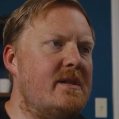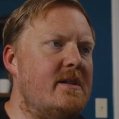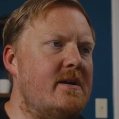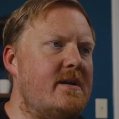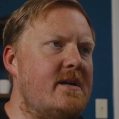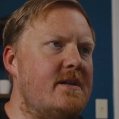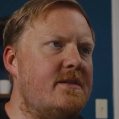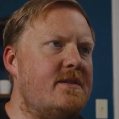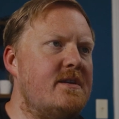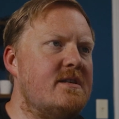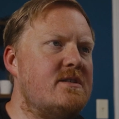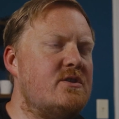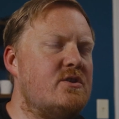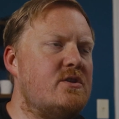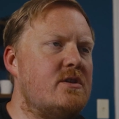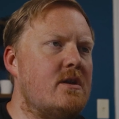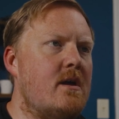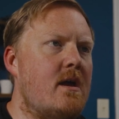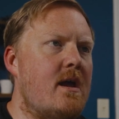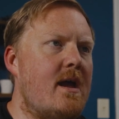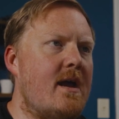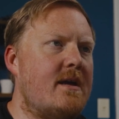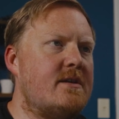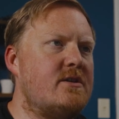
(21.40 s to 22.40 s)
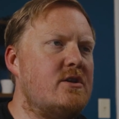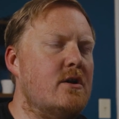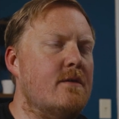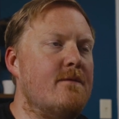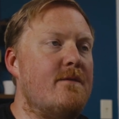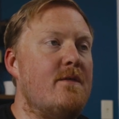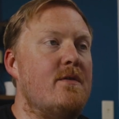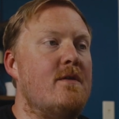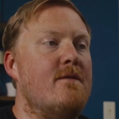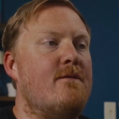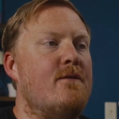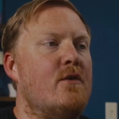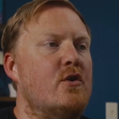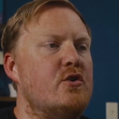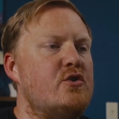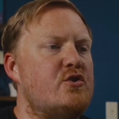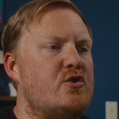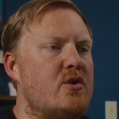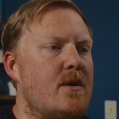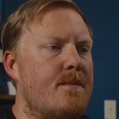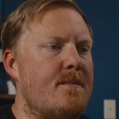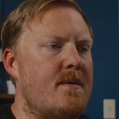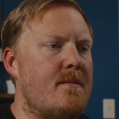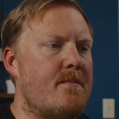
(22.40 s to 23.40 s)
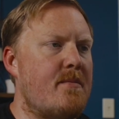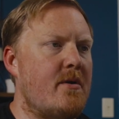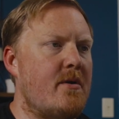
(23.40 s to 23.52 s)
look at this excerpt from the first trumpet